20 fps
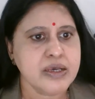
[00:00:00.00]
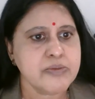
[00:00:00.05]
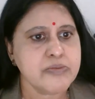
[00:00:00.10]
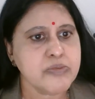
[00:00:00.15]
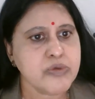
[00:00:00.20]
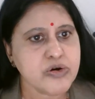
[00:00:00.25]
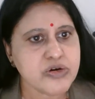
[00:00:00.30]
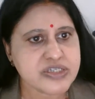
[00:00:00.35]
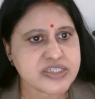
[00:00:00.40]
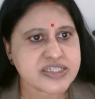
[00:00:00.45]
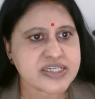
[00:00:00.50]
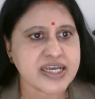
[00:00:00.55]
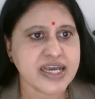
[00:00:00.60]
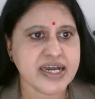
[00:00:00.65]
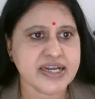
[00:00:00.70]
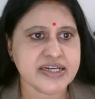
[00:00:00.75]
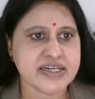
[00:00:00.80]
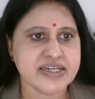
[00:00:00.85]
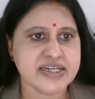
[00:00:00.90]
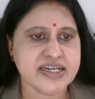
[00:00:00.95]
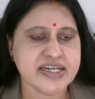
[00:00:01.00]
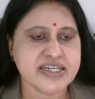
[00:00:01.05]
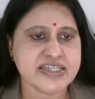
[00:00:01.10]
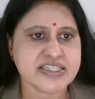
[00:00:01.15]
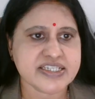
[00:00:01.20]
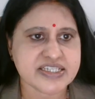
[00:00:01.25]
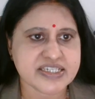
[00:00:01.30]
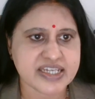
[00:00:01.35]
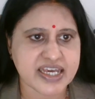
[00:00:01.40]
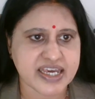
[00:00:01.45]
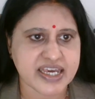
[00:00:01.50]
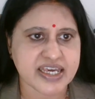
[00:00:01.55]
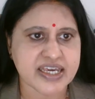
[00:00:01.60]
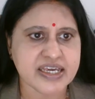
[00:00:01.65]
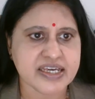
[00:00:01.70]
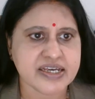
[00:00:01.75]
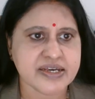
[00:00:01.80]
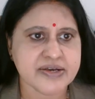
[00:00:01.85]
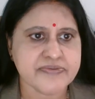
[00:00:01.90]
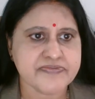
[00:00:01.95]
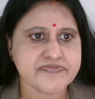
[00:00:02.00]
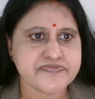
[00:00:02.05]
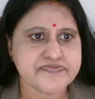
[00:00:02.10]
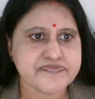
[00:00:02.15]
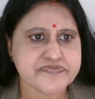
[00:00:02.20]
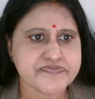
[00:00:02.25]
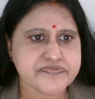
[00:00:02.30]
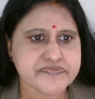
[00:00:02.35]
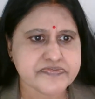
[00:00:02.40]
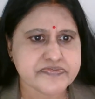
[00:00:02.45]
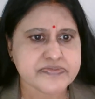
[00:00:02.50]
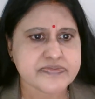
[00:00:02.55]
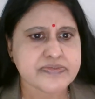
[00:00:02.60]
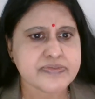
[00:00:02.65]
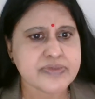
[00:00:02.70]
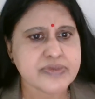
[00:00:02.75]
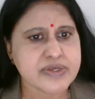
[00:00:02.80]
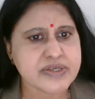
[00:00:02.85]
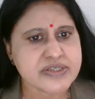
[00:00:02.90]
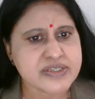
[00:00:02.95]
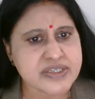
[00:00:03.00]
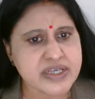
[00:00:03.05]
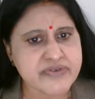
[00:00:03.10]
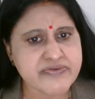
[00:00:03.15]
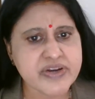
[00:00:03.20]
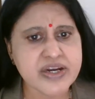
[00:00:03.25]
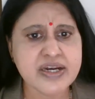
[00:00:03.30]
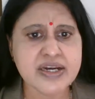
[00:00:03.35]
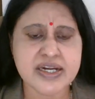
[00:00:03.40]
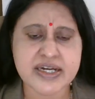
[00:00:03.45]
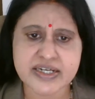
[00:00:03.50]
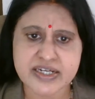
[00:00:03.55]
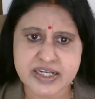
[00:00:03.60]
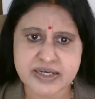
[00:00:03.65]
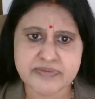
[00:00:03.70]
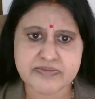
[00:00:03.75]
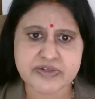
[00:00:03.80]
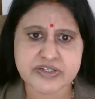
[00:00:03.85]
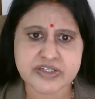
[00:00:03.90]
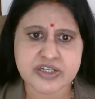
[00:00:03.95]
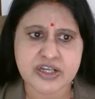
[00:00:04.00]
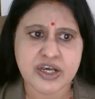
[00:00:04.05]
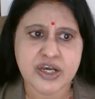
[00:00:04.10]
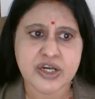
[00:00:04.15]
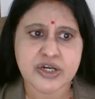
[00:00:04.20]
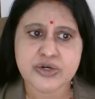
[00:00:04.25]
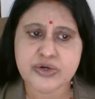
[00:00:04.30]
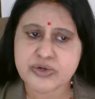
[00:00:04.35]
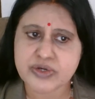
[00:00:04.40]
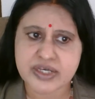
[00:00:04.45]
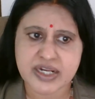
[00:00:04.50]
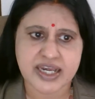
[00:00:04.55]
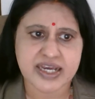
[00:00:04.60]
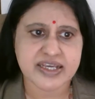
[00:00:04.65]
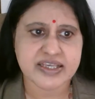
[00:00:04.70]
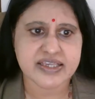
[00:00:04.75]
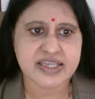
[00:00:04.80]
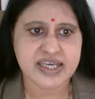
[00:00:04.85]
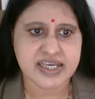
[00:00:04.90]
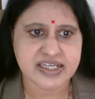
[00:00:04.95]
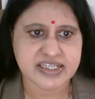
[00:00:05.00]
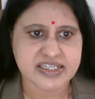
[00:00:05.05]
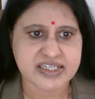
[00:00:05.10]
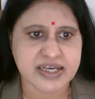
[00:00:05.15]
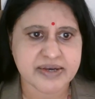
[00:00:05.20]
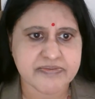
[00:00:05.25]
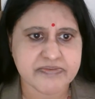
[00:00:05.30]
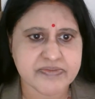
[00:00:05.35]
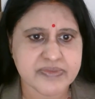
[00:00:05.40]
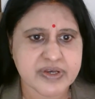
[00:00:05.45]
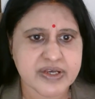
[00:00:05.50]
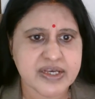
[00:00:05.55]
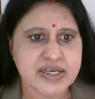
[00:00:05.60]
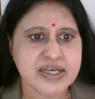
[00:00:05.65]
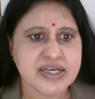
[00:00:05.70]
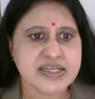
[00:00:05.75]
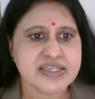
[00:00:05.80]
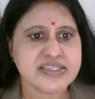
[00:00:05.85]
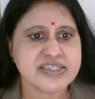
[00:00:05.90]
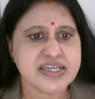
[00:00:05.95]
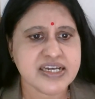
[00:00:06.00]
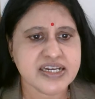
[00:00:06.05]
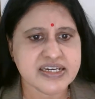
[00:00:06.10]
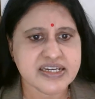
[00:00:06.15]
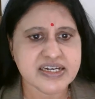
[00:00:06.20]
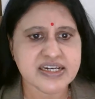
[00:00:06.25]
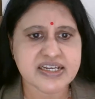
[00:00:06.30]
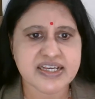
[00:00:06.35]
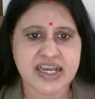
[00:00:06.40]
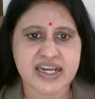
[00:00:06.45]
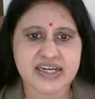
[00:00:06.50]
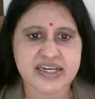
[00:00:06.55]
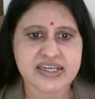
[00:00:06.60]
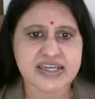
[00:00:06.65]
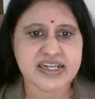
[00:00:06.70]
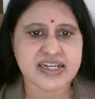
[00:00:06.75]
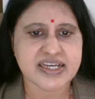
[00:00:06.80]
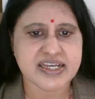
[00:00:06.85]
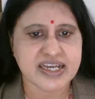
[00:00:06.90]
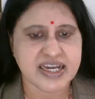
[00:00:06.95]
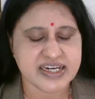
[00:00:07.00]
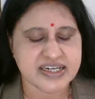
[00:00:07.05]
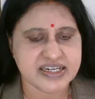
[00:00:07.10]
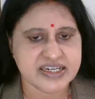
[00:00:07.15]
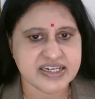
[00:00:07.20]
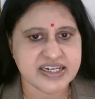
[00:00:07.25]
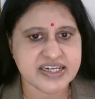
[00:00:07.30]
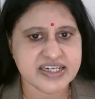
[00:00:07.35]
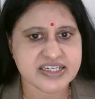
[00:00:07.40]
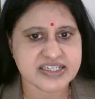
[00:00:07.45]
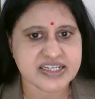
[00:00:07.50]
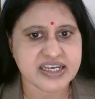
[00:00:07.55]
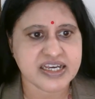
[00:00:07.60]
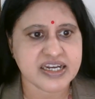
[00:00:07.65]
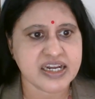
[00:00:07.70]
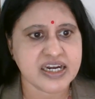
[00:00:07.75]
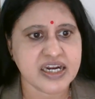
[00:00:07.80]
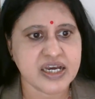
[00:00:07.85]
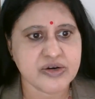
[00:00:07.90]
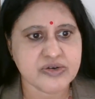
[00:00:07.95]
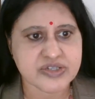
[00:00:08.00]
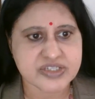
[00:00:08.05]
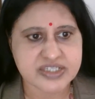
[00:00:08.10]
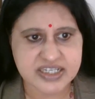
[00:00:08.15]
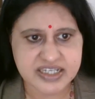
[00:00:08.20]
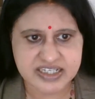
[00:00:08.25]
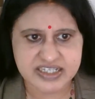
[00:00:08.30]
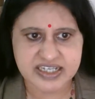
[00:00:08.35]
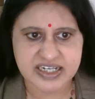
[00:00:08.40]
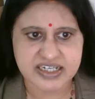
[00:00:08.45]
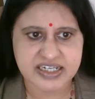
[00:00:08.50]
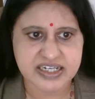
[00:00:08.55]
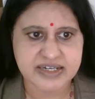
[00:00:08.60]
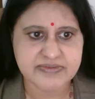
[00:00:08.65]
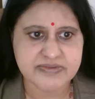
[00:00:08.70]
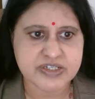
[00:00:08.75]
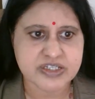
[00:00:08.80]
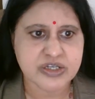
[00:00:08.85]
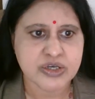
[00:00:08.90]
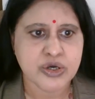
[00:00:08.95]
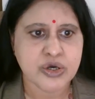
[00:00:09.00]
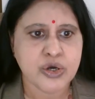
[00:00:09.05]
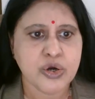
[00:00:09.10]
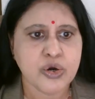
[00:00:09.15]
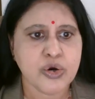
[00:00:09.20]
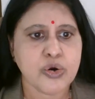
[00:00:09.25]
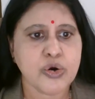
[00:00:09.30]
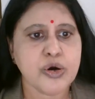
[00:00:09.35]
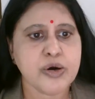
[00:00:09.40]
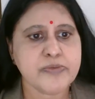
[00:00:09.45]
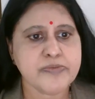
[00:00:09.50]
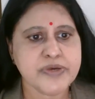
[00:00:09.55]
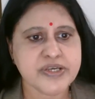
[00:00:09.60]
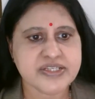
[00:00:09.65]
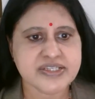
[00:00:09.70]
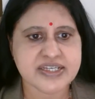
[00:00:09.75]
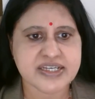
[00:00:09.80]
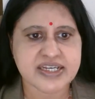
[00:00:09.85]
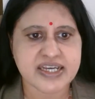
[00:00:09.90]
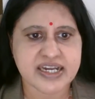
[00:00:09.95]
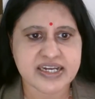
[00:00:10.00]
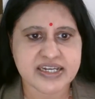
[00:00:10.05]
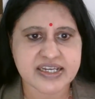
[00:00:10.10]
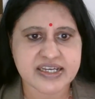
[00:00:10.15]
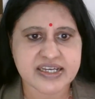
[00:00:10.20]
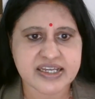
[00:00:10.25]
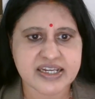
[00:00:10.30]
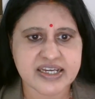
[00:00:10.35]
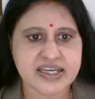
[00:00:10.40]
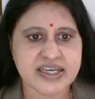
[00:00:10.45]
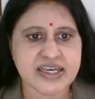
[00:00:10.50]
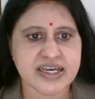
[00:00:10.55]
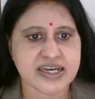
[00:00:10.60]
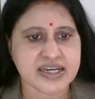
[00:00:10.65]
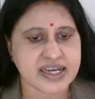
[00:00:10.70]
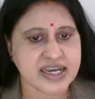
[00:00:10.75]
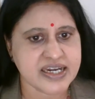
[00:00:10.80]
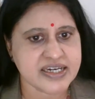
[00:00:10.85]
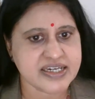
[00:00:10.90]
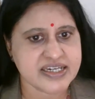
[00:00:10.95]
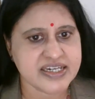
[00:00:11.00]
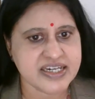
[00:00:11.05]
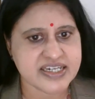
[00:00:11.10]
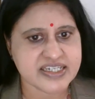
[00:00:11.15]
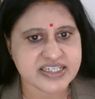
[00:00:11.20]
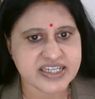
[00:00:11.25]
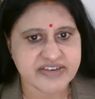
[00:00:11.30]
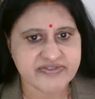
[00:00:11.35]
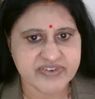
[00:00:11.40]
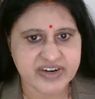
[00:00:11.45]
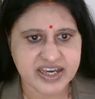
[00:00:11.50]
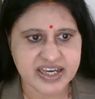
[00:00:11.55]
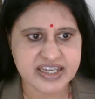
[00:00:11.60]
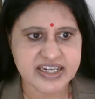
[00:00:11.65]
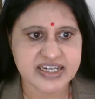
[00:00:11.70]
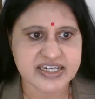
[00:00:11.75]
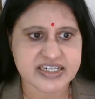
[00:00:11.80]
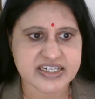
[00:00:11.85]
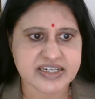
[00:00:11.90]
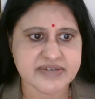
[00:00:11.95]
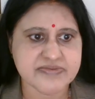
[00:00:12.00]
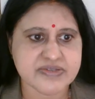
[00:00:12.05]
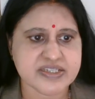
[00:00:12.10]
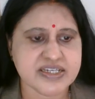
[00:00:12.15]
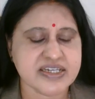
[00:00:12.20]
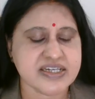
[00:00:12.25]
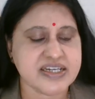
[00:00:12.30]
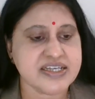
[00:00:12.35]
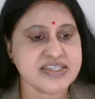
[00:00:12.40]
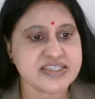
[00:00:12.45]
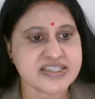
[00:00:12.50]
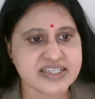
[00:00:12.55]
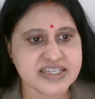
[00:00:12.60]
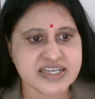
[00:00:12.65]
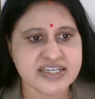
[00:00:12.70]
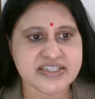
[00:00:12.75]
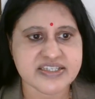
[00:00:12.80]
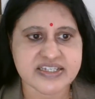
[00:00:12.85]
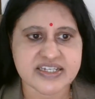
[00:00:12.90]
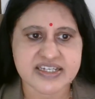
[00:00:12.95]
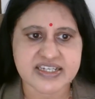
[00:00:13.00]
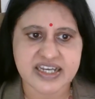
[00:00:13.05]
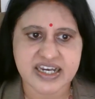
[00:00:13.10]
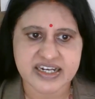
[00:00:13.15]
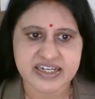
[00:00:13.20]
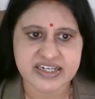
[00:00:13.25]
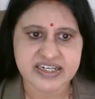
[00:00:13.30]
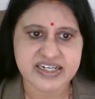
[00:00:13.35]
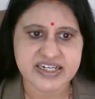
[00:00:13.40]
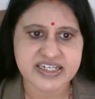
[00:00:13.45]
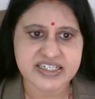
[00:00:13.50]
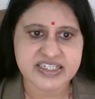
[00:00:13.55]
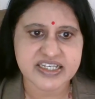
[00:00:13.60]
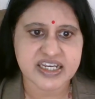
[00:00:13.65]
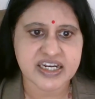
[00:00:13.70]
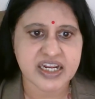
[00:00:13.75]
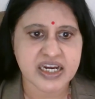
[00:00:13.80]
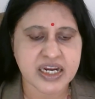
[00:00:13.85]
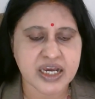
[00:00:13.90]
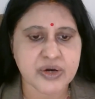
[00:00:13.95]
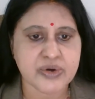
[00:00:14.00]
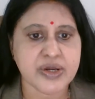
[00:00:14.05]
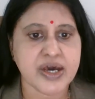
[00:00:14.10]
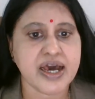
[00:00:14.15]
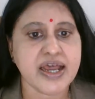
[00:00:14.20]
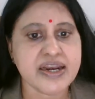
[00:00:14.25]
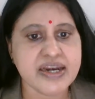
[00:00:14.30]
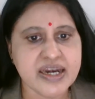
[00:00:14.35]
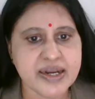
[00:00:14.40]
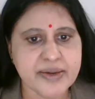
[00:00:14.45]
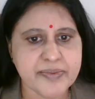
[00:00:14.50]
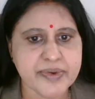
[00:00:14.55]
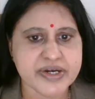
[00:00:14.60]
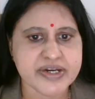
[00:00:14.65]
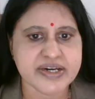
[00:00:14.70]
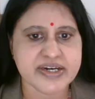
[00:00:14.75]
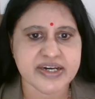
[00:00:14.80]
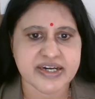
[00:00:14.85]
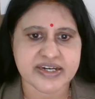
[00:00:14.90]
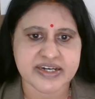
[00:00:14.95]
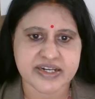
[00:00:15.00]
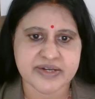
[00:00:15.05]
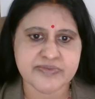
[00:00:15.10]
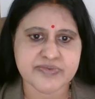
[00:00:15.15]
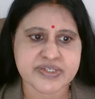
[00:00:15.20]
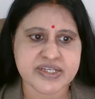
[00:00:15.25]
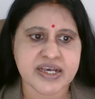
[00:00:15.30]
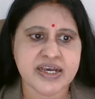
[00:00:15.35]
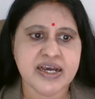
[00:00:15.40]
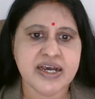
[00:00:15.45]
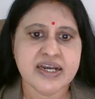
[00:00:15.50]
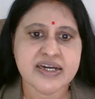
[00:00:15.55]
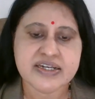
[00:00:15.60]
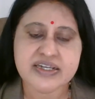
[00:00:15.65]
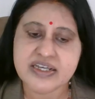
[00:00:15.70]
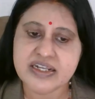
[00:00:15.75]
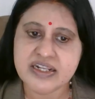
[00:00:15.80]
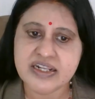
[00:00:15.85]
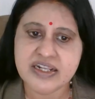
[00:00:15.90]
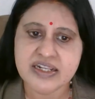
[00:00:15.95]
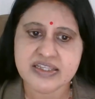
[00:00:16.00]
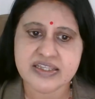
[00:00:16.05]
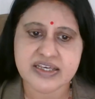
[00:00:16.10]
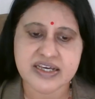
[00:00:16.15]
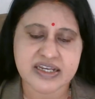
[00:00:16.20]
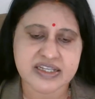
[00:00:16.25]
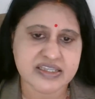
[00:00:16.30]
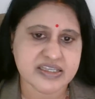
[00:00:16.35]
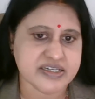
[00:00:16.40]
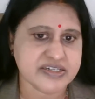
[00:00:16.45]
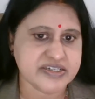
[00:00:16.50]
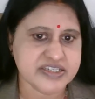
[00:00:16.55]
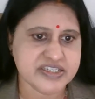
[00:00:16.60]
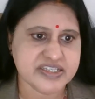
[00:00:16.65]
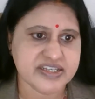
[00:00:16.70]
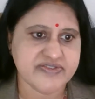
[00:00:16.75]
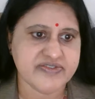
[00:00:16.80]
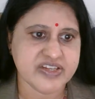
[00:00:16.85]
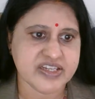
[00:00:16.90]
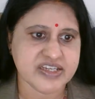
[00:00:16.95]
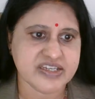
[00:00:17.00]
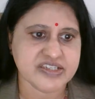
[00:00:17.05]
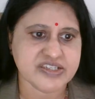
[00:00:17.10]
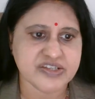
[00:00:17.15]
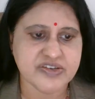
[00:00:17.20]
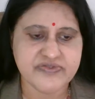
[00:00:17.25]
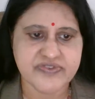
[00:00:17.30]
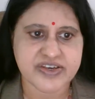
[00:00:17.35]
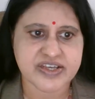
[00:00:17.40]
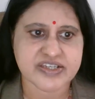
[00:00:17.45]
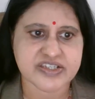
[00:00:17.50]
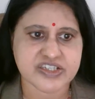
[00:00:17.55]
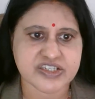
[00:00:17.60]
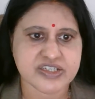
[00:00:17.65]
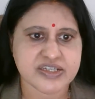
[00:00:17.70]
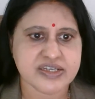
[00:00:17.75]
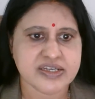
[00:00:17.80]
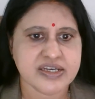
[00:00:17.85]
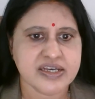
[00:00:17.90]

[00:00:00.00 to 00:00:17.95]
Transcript: Most candidates take several attempts to crack the exam. General category candidates are allowed 6 attempts. OBC category candidates have 9 attempts, and SC/ST candidates are allowed unlimited attempts till they are 37 years of age.